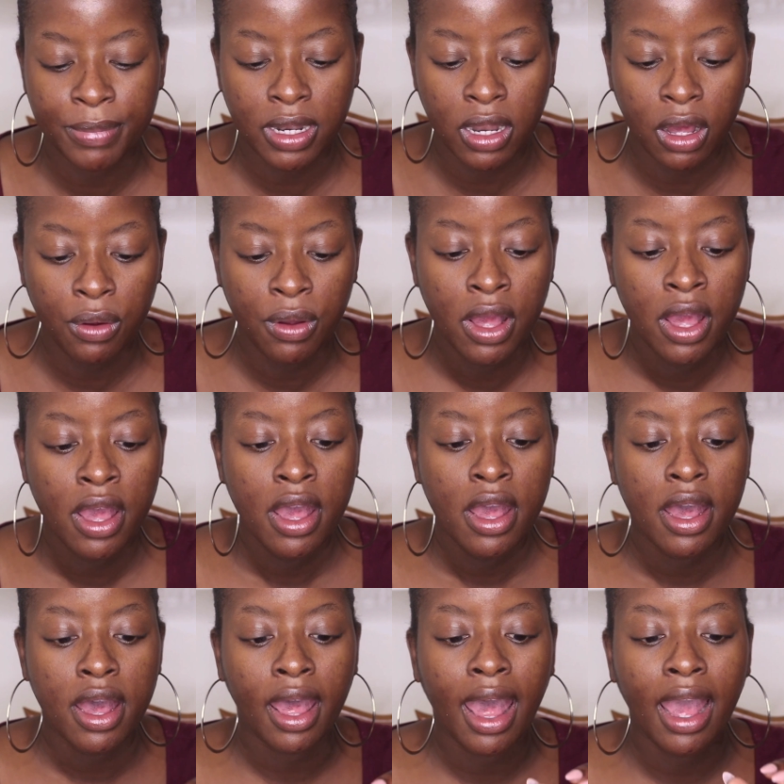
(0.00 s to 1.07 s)
below.
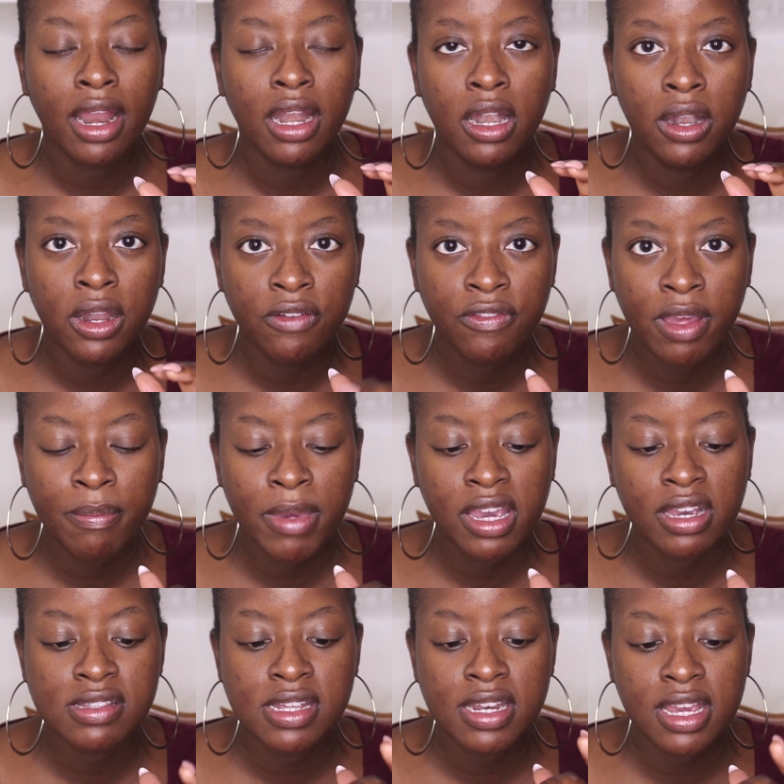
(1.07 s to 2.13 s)
I love it
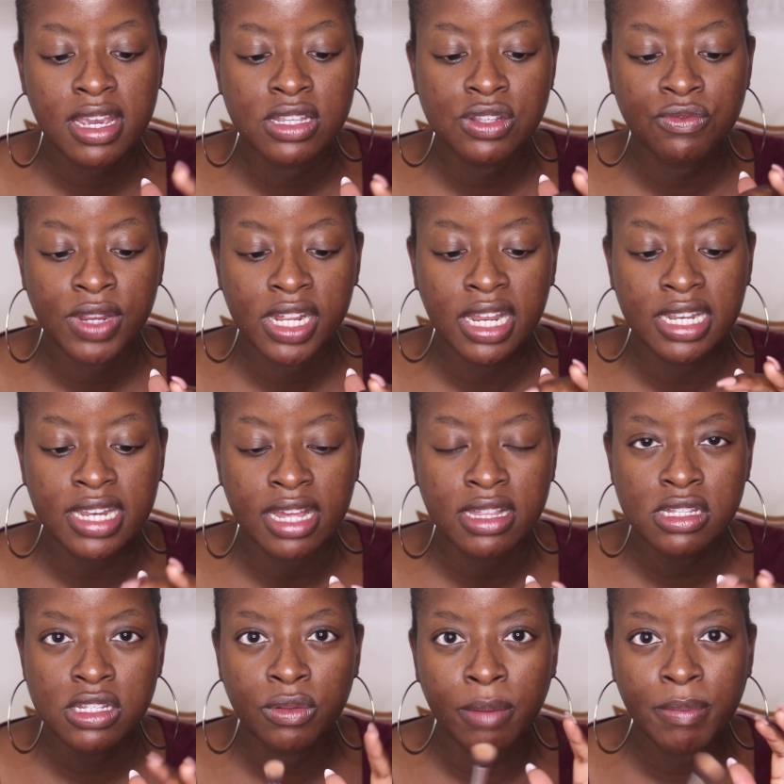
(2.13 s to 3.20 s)
because it is really
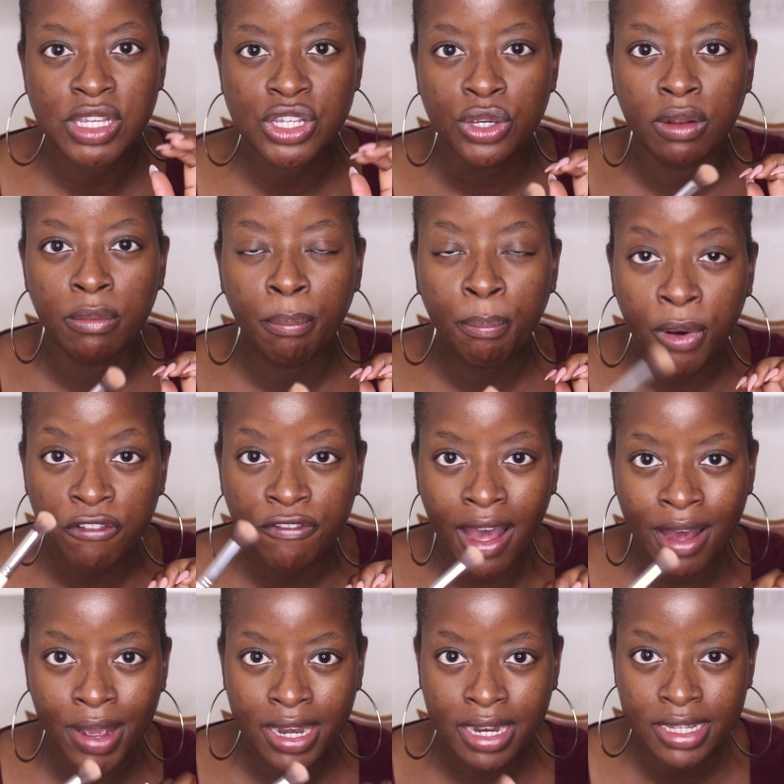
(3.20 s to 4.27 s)
dense, so that means you can buff
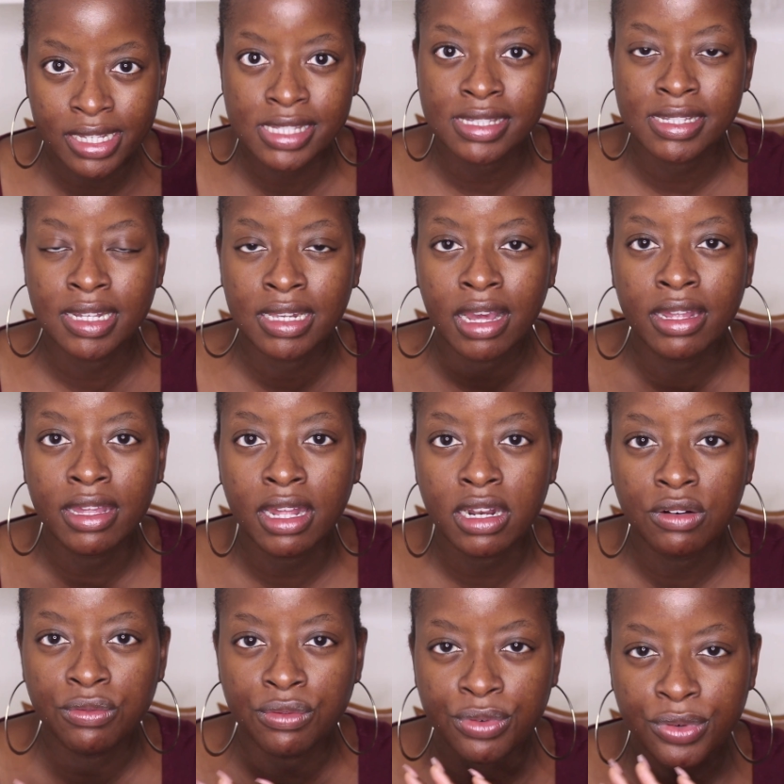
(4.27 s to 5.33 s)
out any concealer and
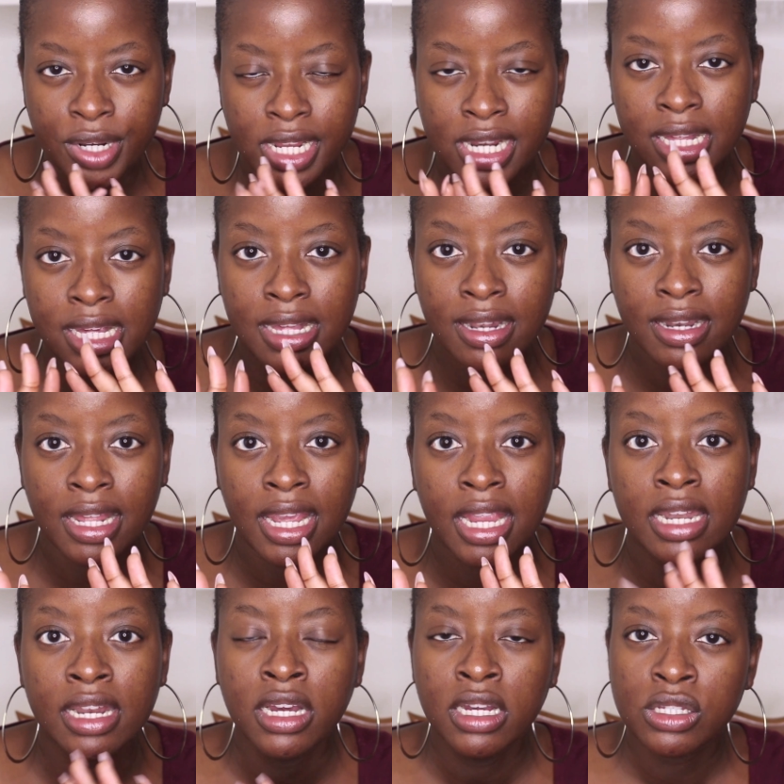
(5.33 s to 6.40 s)
get a really
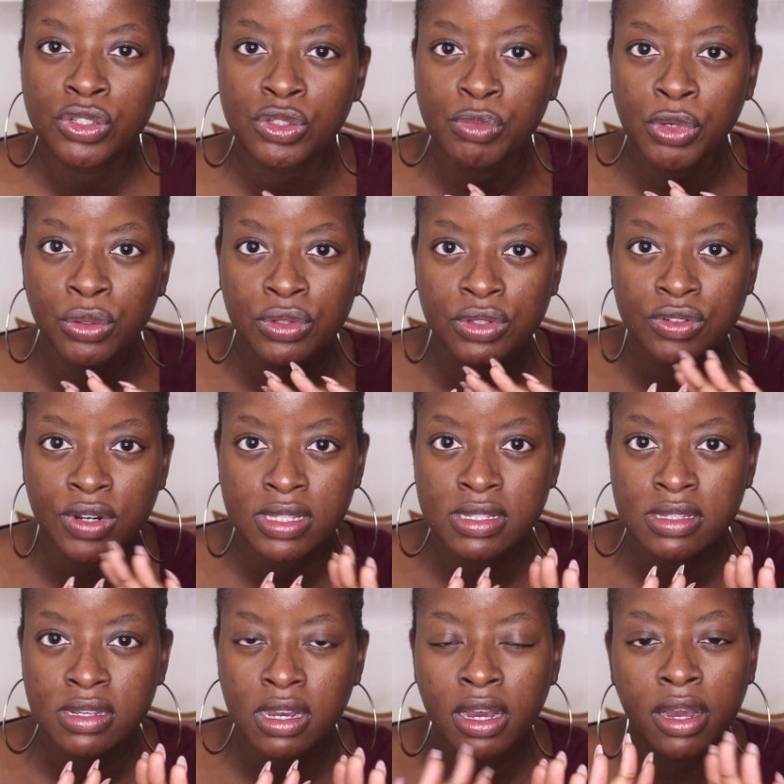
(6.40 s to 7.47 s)
clean, smooth,
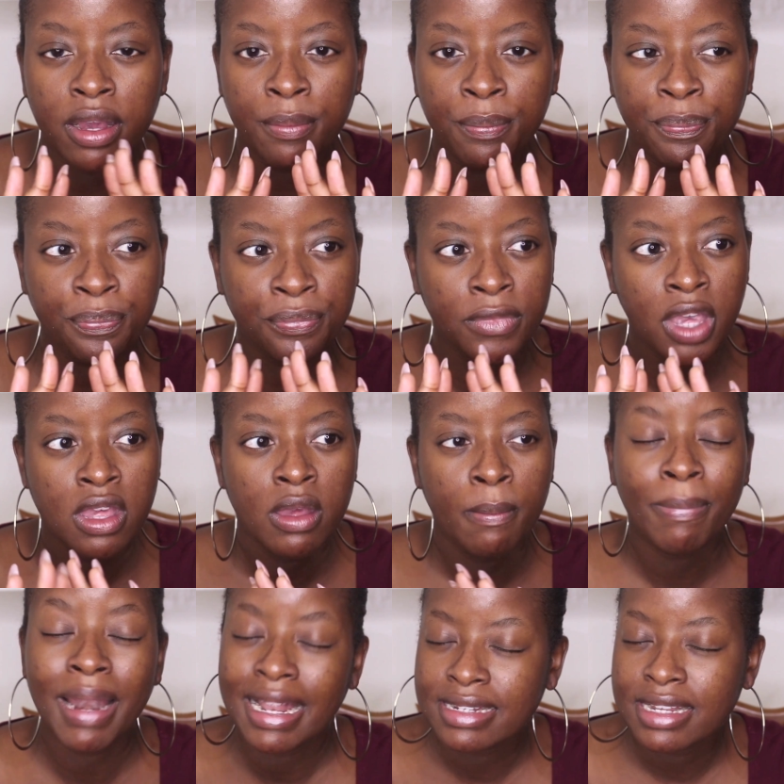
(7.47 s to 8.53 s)

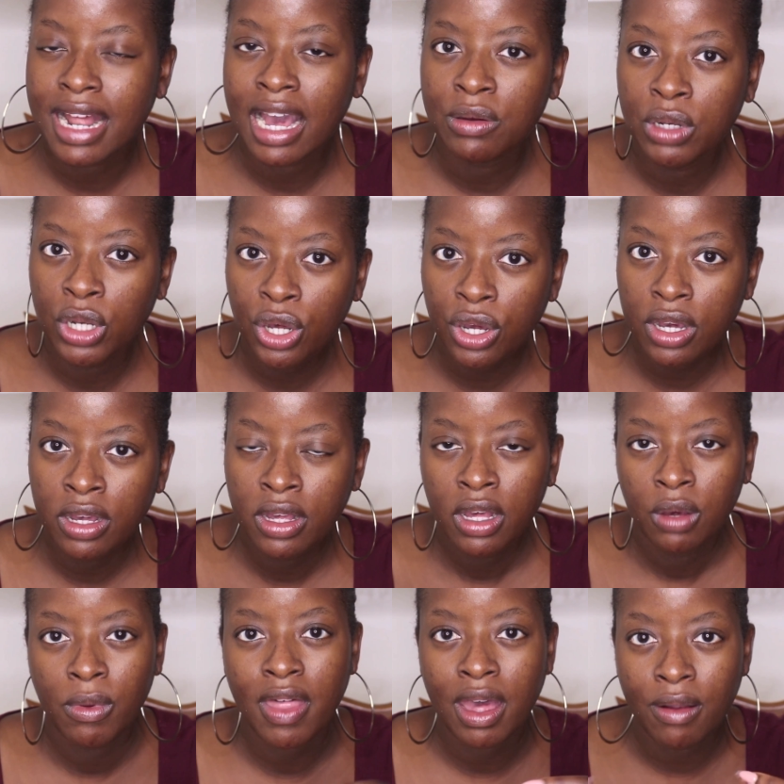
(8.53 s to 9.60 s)
blended out look
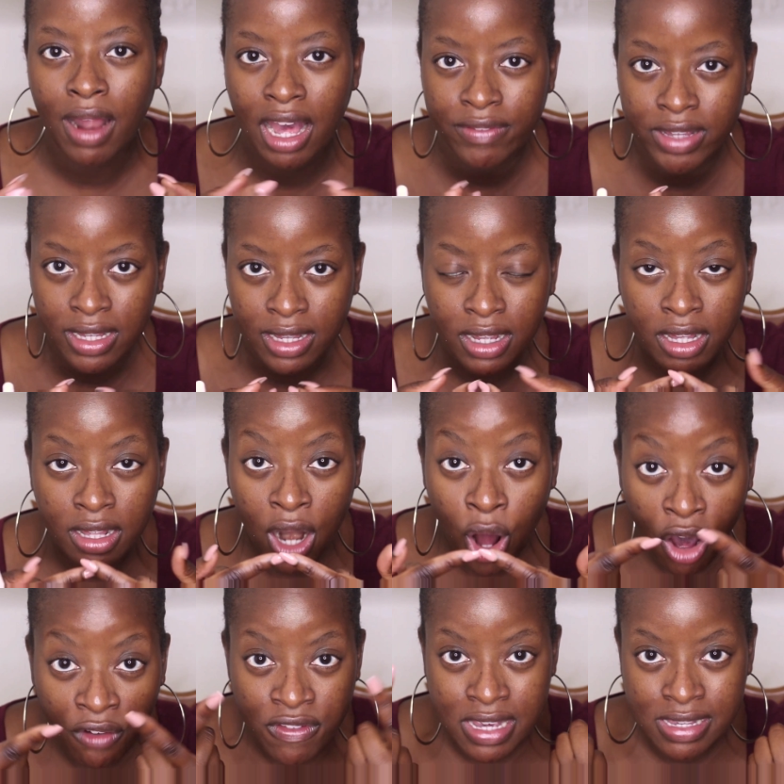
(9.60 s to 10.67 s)
without having an
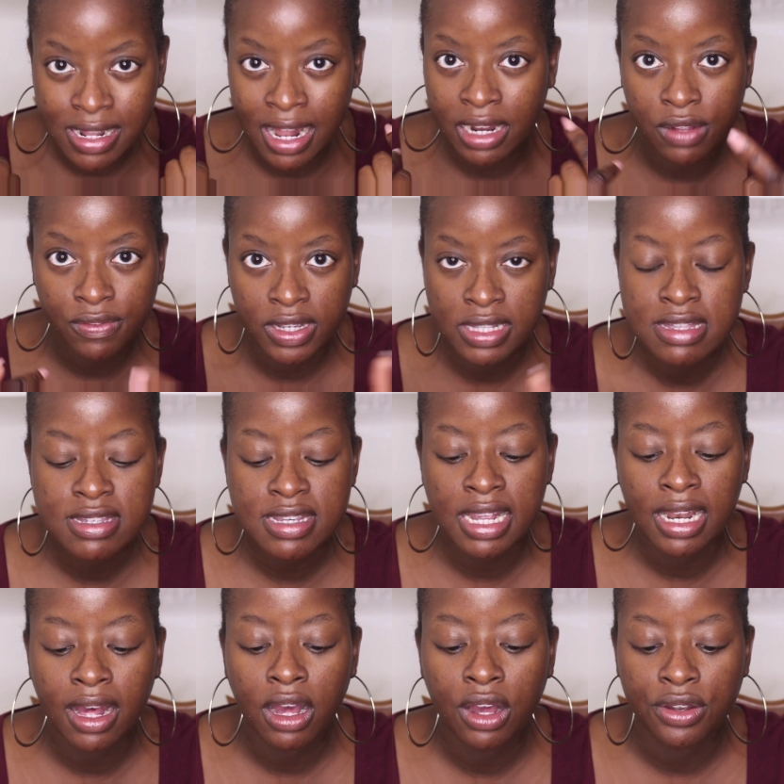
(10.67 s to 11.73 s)
obvious line of
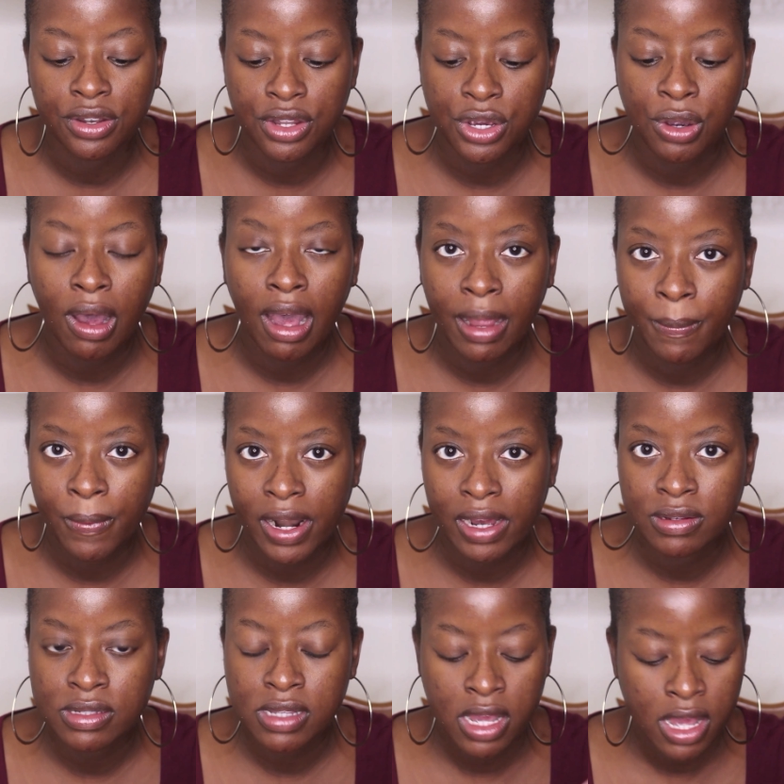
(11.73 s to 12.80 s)
concealer under your
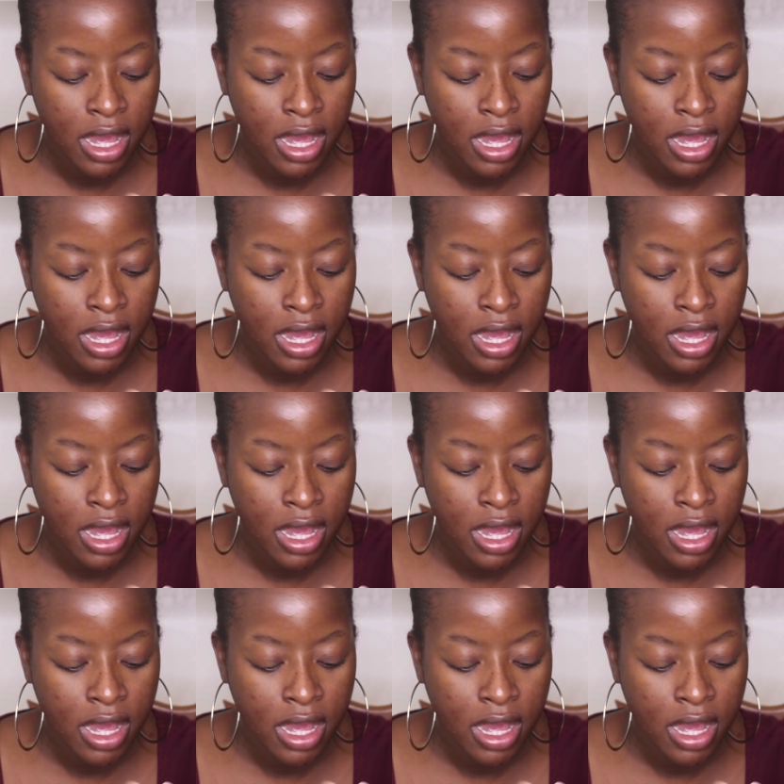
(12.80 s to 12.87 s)
eyebrows.